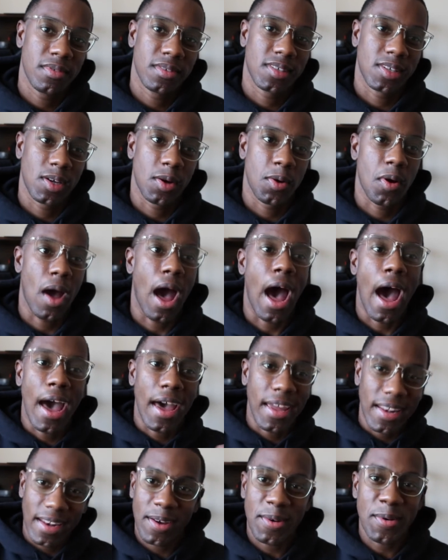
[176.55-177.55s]
So
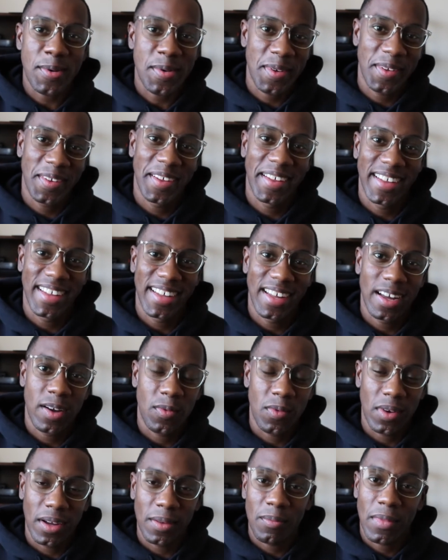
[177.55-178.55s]
I know
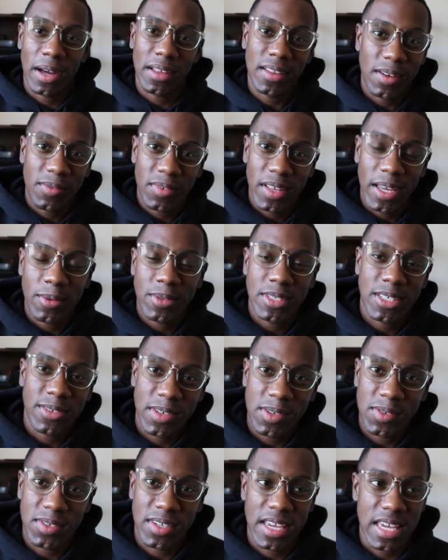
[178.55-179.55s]
what my love language
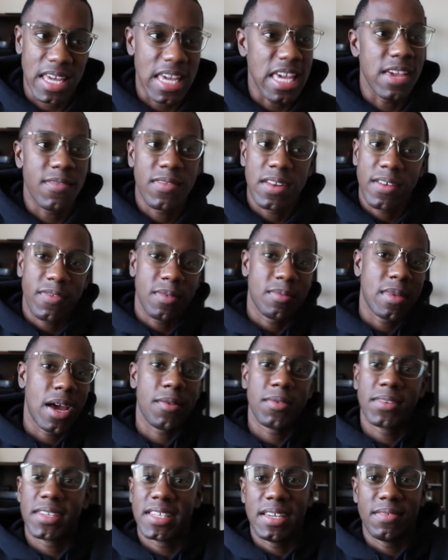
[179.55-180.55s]
feels like, even if I'm
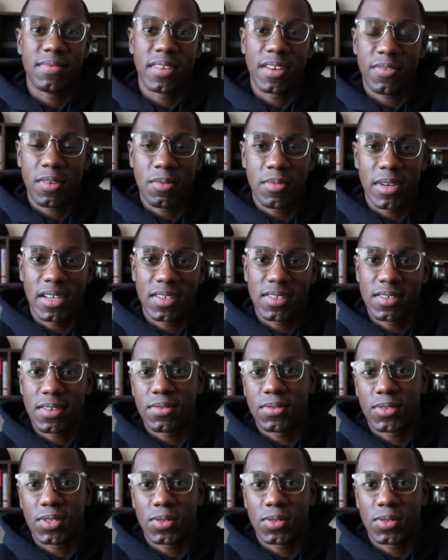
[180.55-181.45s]
not receiving it from an external